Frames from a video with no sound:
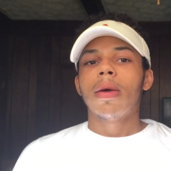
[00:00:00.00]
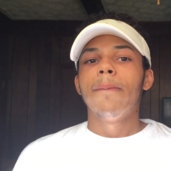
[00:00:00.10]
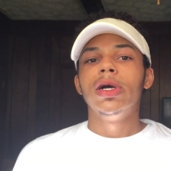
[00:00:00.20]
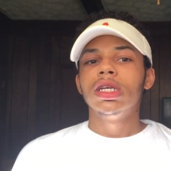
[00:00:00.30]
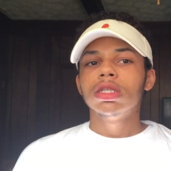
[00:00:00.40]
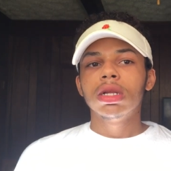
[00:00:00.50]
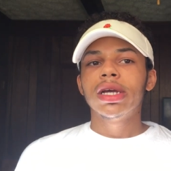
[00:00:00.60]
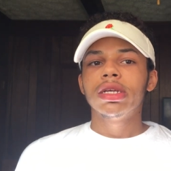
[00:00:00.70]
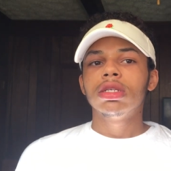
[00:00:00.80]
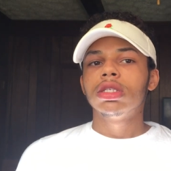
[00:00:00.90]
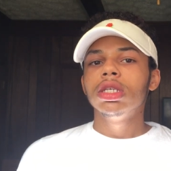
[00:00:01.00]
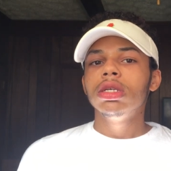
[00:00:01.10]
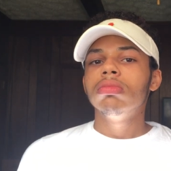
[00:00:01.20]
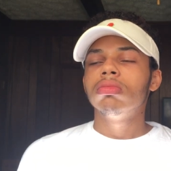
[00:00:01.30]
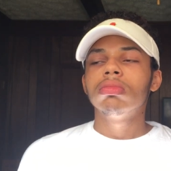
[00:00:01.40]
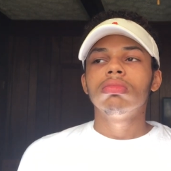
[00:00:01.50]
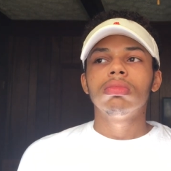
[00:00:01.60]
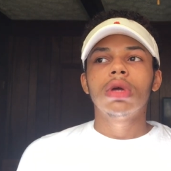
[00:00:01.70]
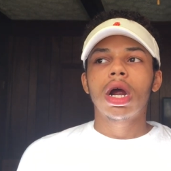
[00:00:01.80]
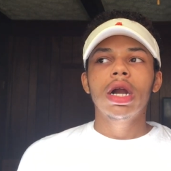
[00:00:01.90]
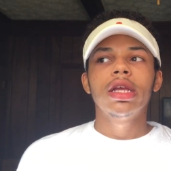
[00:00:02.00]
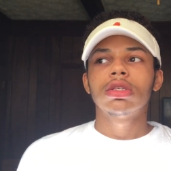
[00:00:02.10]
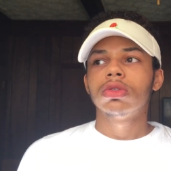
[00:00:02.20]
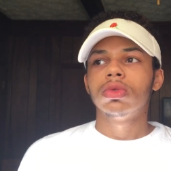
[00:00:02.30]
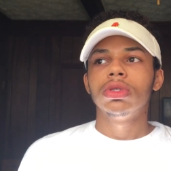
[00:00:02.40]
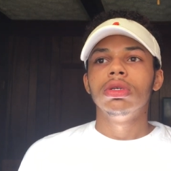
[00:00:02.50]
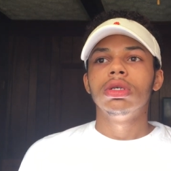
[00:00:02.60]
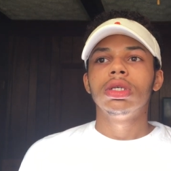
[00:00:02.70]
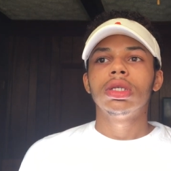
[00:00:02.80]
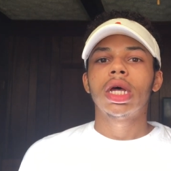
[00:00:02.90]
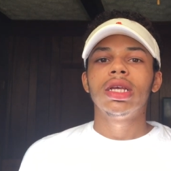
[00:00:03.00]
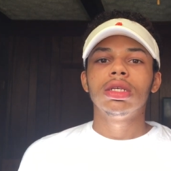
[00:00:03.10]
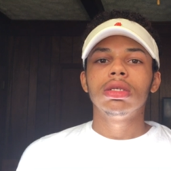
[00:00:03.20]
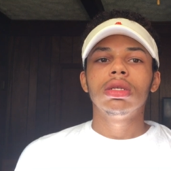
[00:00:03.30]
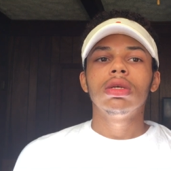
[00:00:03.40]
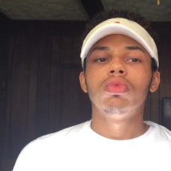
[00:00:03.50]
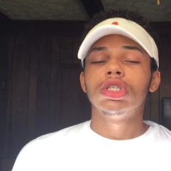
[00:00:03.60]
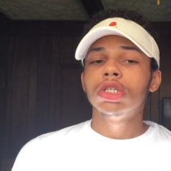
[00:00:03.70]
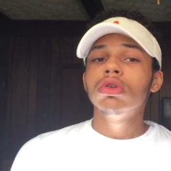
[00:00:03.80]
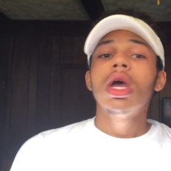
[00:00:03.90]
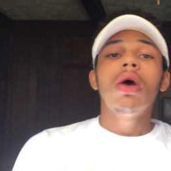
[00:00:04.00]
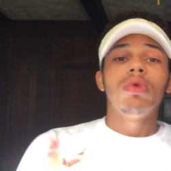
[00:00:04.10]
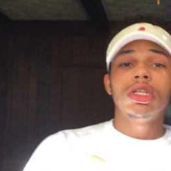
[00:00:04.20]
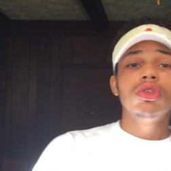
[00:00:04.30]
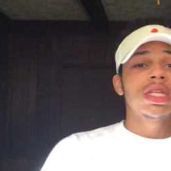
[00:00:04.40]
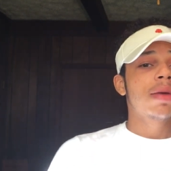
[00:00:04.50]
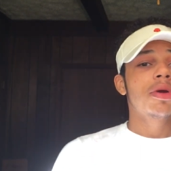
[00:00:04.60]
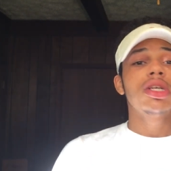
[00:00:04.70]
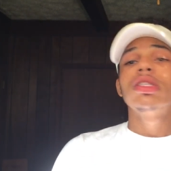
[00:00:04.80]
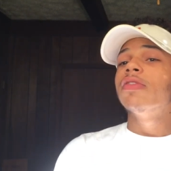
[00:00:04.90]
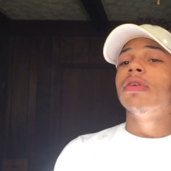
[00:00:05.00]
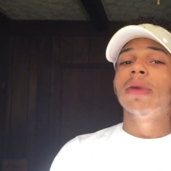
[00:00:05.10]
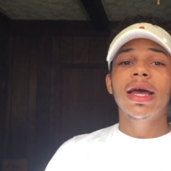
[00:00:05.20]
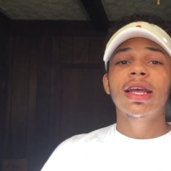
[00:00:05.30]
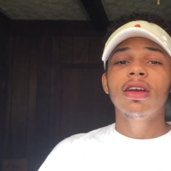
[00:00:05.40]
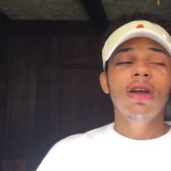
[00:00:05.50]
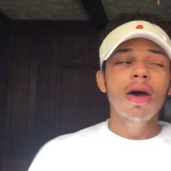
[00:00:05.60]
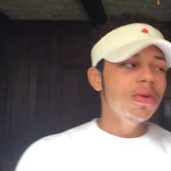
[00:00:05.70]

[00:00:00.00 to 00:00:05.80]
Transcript: but like her answers was good. Like, when she was typing her stuff in behind that counter, I